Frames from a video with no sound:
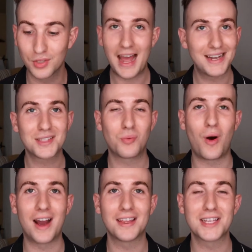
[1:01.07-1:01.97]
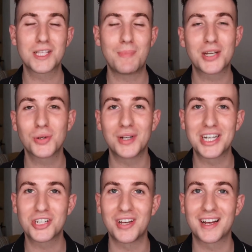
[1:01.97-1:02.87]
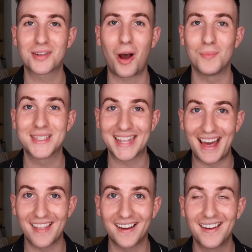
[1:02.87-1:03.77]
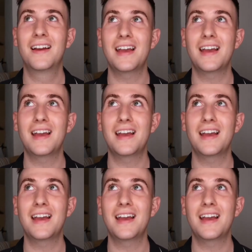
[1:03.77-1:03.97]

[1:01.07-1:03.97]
hence why this special edition has come together.